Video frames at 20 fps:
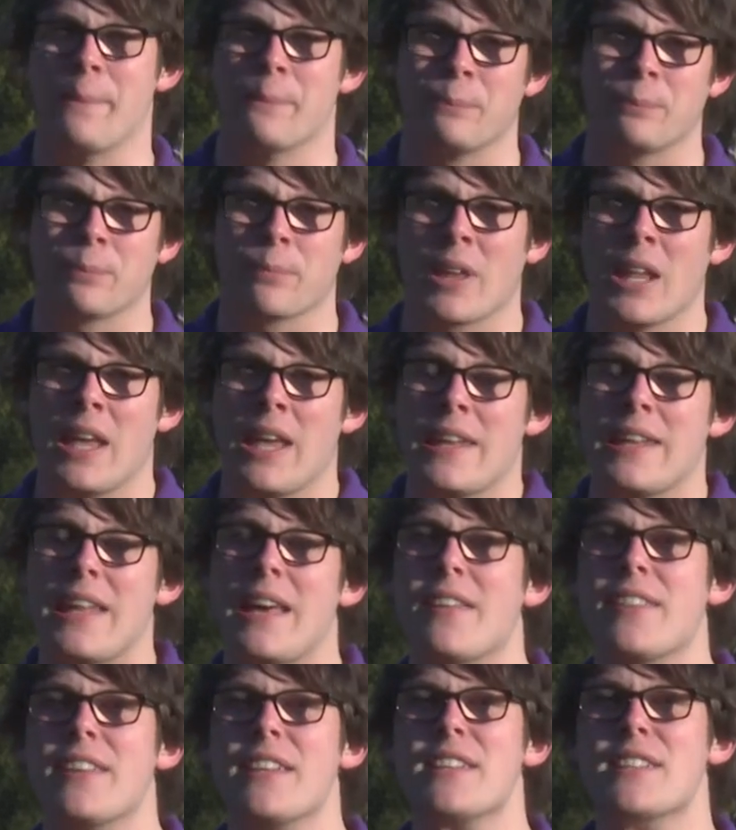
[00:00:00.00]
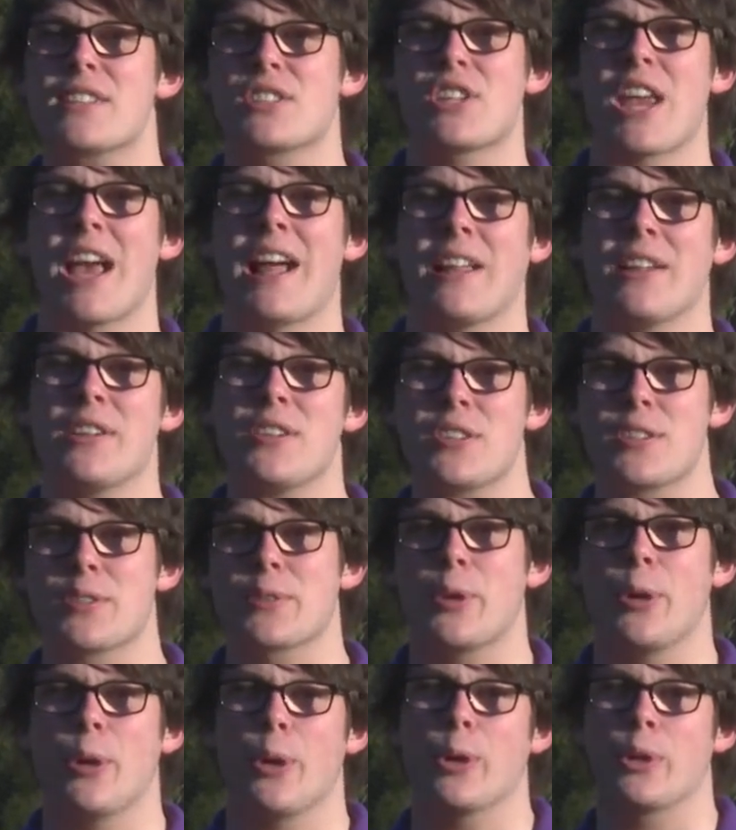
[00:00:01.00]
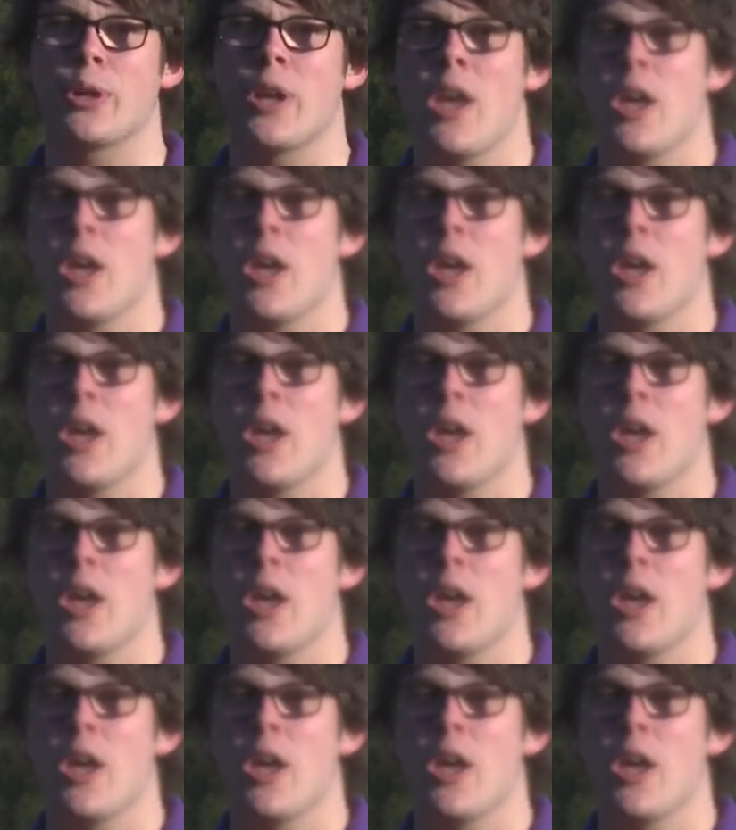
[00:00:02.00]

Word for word: Now this challenge is called